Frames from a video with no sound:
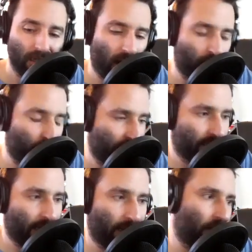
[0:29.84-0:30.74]
operating
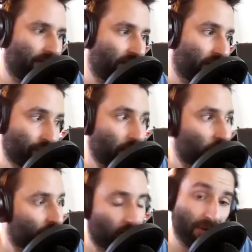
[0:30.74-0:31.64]
title of this show
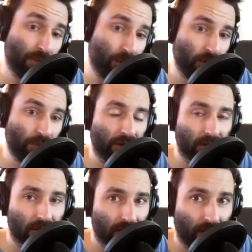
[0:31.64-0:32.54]
is called The Poop,
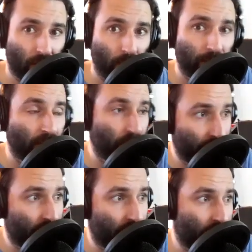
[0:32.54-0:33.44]
The Whole Poop,
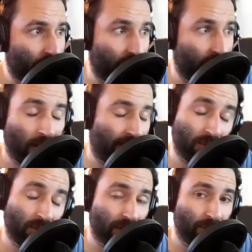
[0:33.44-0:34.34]
and
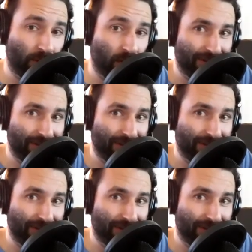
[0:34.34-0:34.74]
Nothing But the Poop.